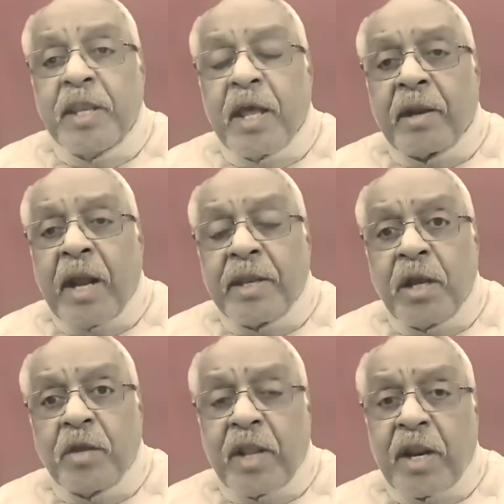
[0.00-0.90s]
India
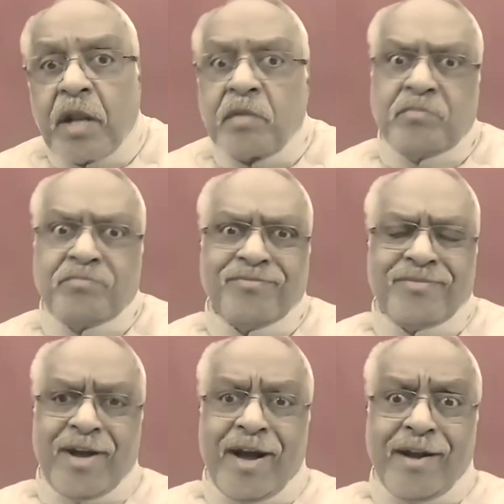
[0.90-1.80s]
right now, there are
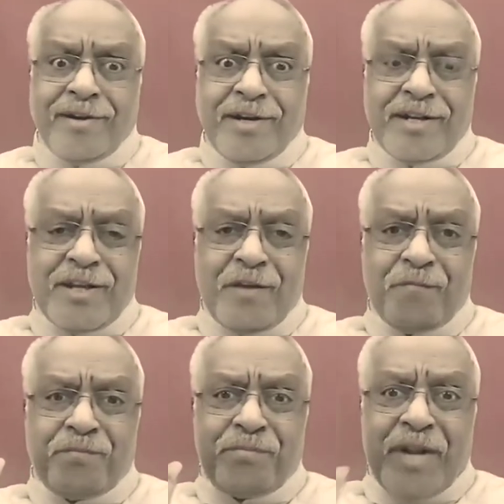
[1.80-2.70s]
hundreds
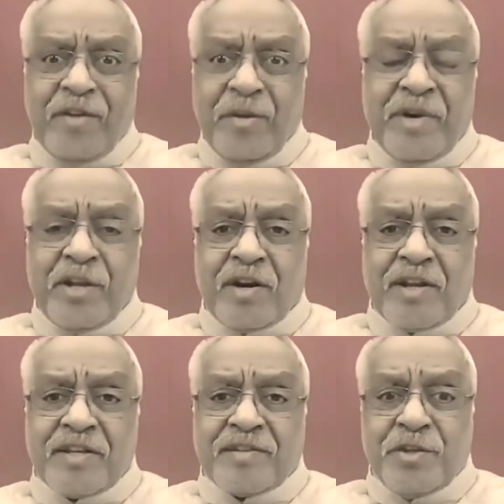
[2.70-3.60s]
of private medical
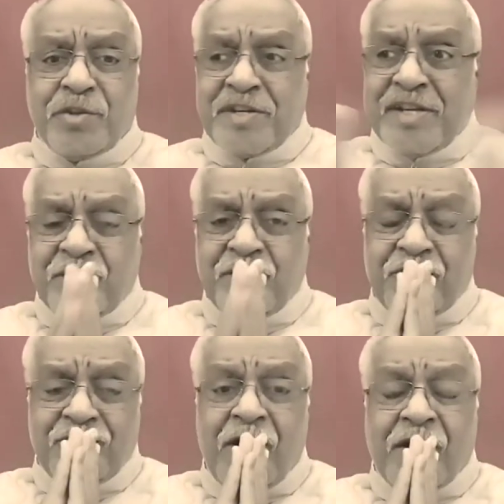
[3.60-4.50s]
colleges. Situation has
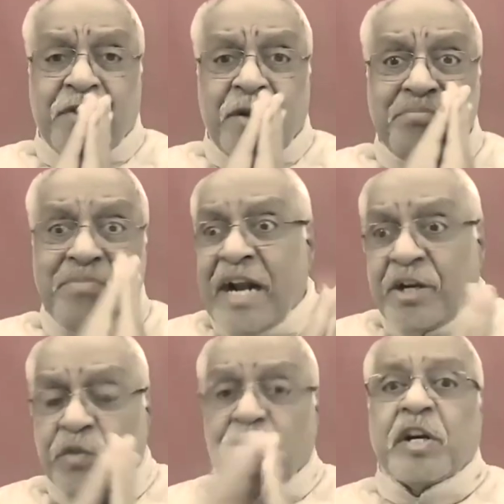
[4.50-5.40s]
gone from
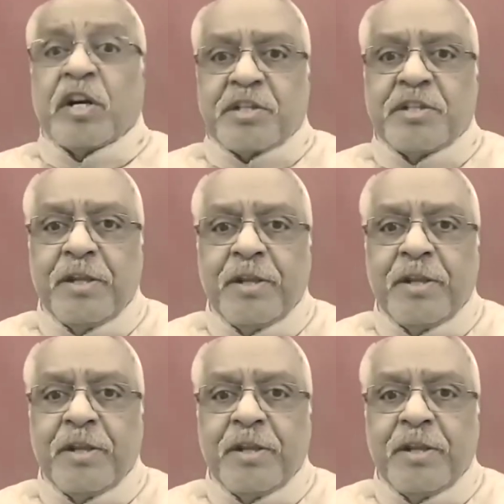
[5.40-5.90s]
bad to worse.